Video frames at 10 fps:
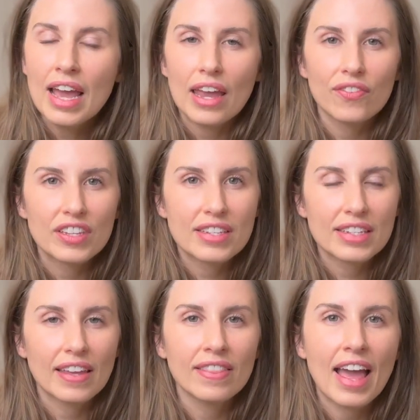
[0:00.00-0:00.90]
if the
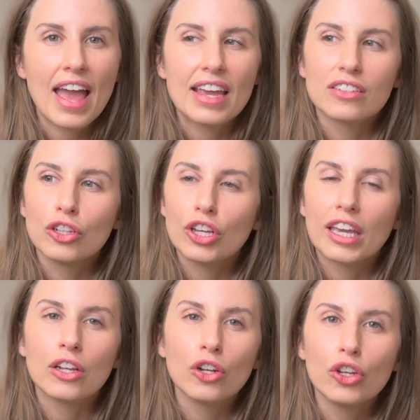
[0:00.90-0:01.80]
skin there is
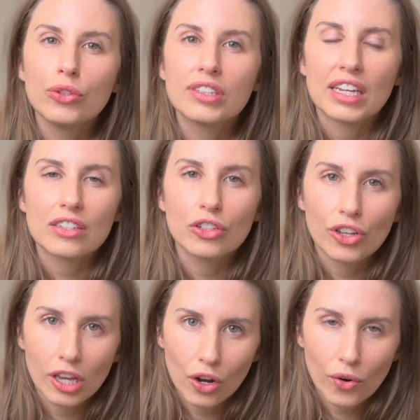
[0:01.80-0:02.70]
looking loose, it's
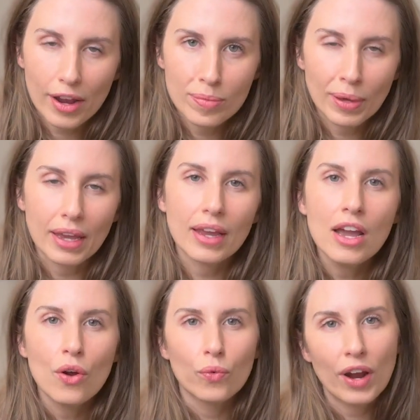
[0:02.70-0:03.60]
looking crepey,
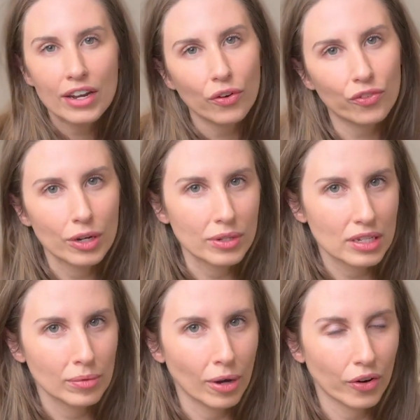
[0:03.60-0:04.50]

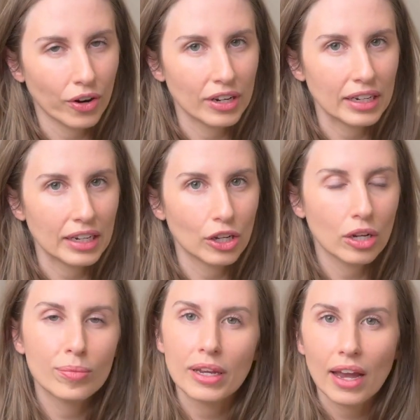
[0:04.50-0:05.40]
radiofrequency microneedling
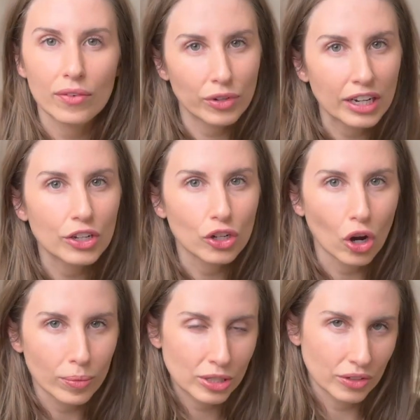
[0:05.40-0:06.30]
could be a really good
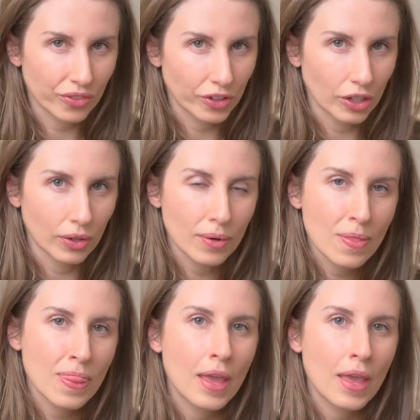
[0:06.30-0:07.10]
option for you.